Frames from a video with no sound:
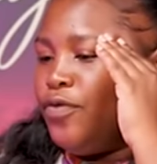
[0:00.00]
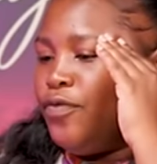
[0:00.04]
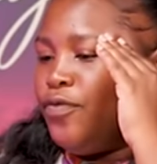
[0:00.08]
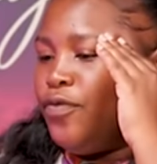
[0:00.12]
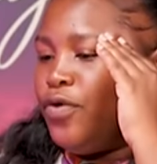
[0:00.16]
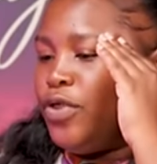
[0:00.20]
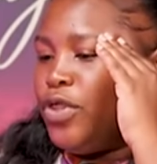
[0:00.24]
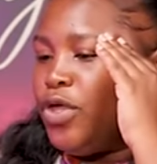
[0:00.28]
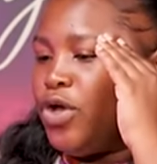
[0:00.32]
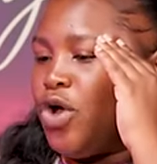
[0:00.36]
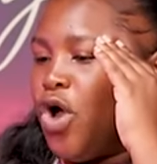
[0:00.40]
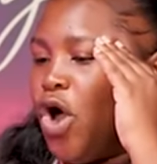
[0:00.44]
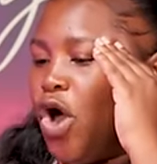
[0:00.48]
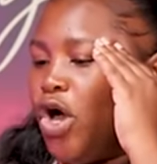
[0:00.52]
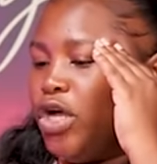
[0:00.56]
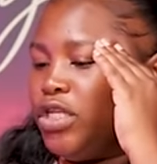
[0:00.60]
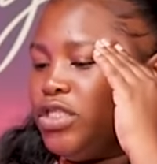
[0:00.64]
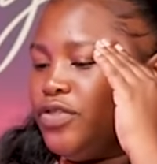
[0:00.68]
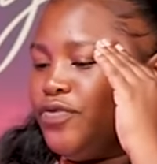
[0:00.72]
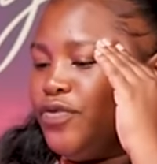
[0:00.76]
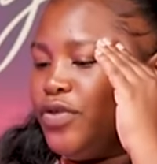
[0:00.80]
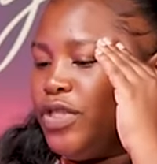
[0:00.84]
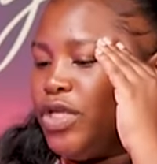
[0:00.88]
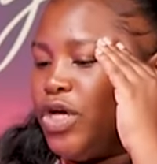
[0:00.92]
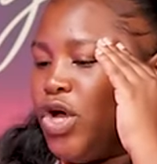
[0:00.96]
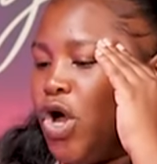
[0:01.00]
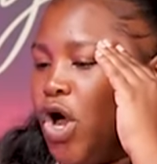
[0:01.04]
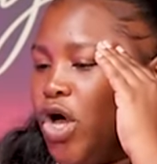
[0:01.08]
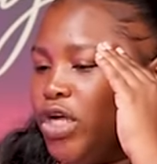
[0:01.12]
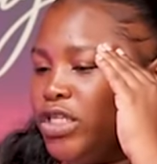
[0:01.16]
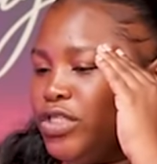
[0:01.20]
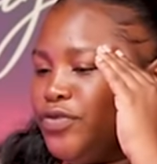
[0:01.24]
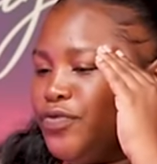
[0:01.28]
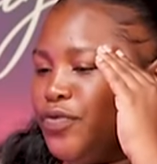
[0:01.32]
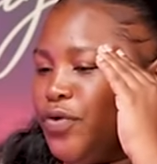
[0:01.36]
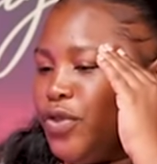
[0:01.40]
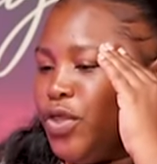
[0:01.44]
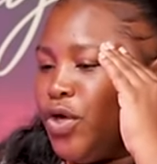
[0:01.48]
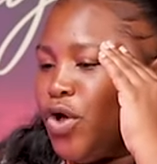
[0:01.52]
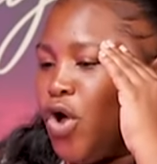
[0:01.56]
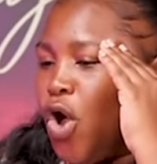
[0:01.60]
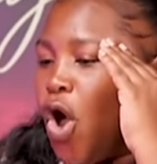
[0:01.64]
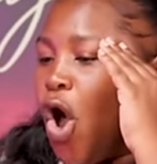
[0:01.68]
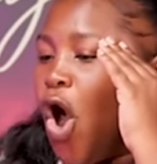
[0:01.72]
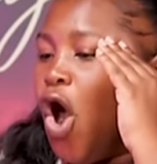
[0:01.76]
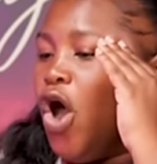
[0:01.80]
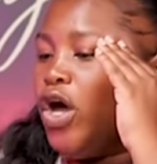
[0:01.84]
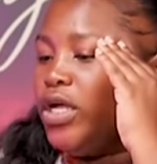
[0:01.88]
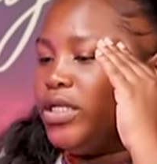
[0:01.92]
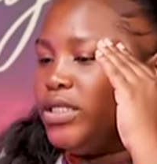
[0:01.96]
for the gods, for the gods, for the
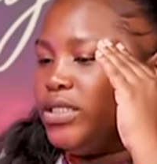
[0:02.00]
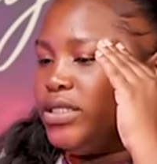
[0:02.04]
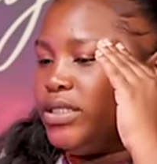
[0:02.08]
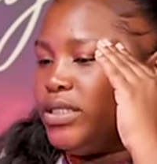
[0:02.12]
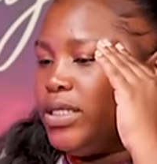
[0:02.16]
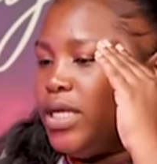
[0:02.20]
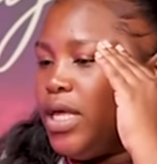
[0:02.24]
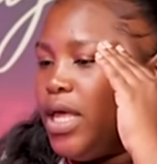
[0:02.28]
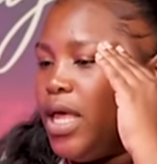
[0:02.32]
gods.